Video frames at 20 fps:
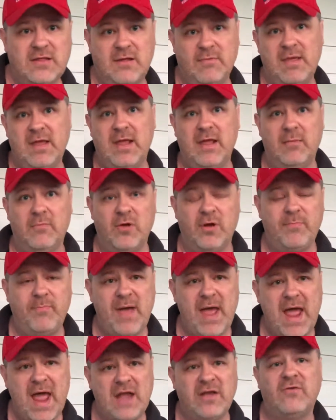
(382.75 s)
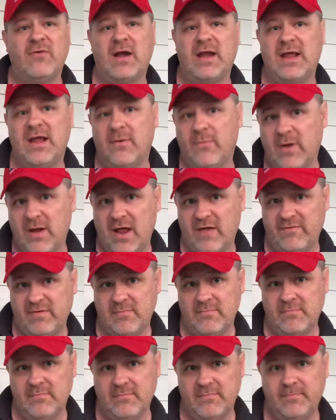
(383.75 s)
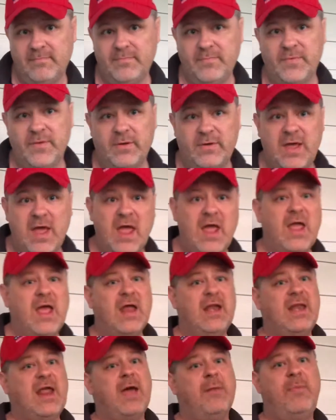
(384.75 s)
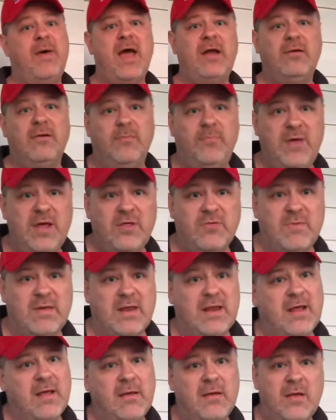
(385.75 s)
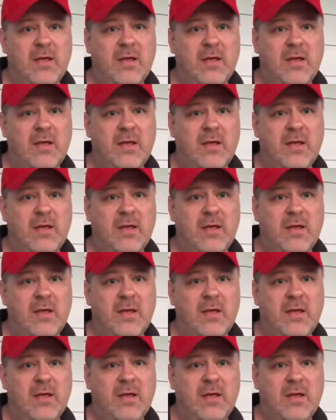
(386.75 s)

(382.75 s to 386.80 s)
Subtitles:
to make him look bad to try to get rid of him. Okay? Now, back to impeachment.